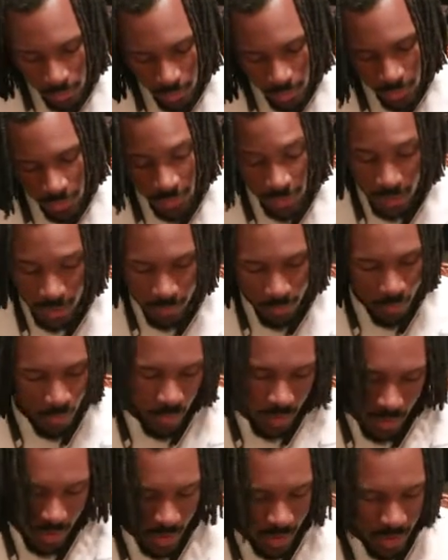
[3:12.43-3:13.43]
Then,
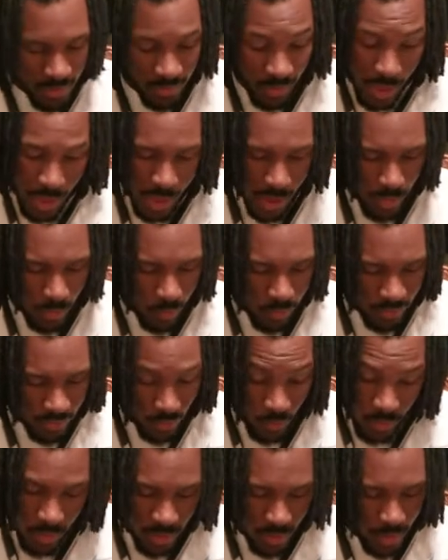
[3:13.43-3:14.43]
because I was
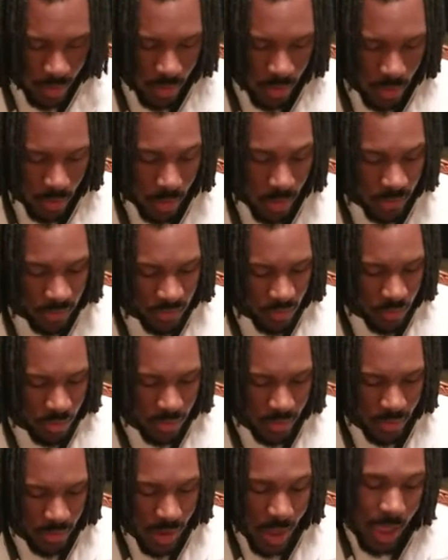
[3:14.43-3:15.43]
originally a Naruto
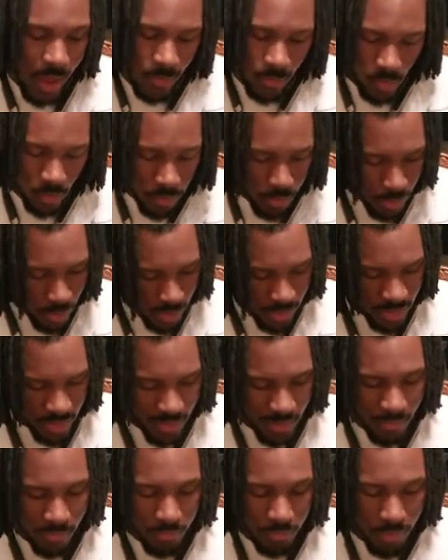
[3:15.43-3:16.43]
player, I will push
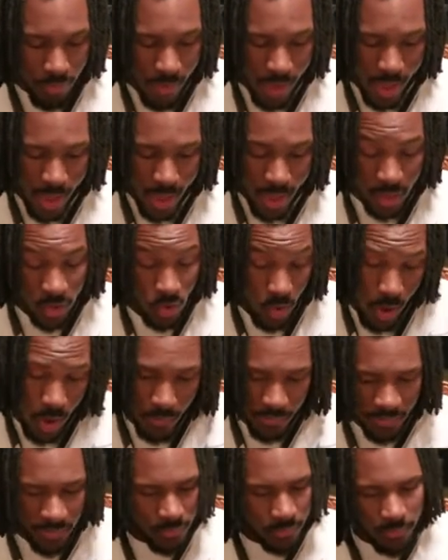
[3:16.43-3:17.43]
it by
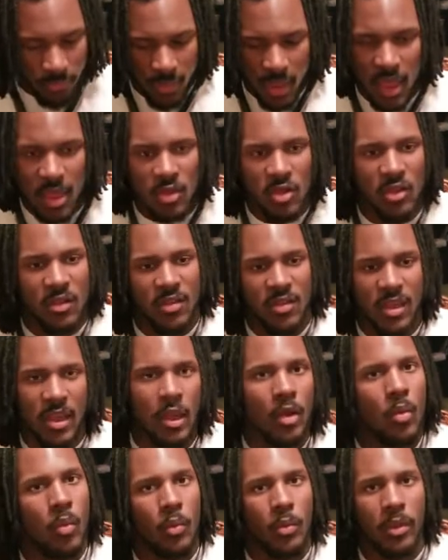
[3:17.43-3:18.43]
drops and just
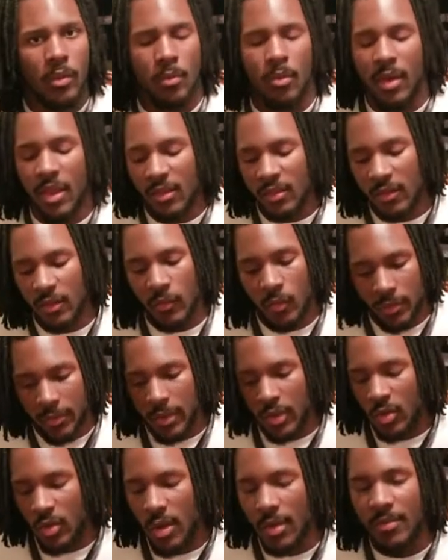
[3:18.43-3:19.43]
take the best of what
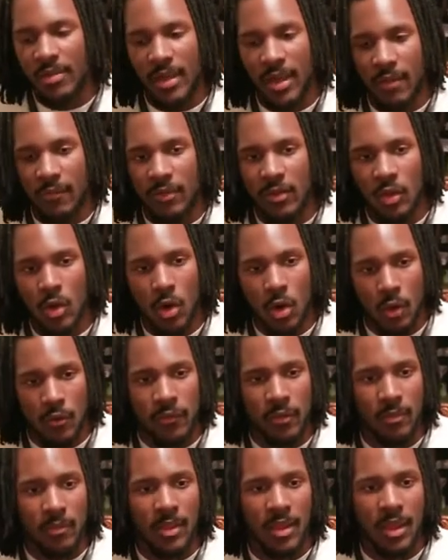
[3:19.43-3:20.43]
the drops have to
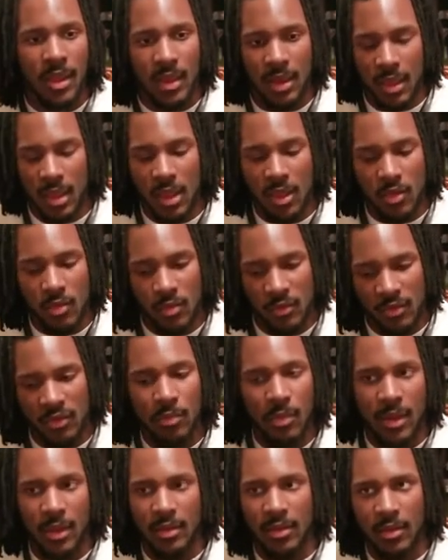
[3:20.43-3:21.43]
offer me in each
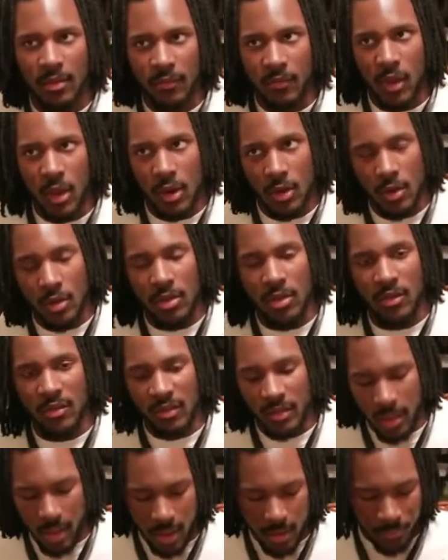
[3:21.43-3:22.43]
respective energy
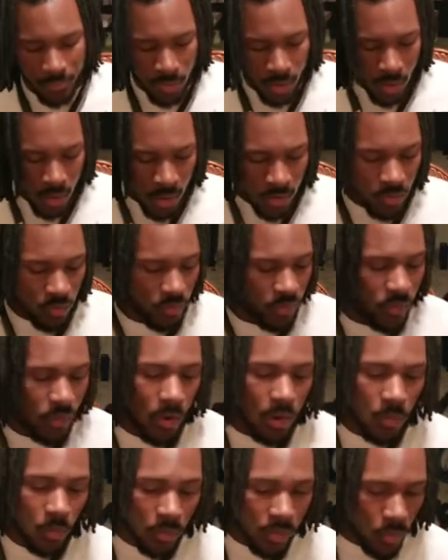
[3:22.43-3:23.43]
slot. So
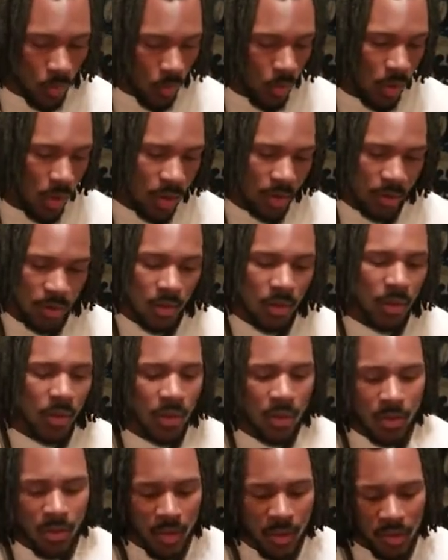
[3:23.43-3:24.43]
started with 1,
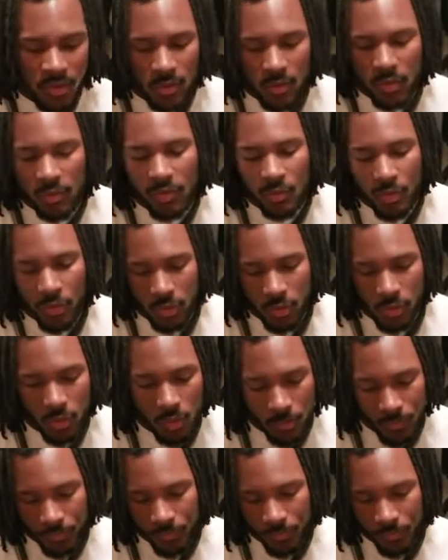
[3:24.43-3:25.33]
I chose blue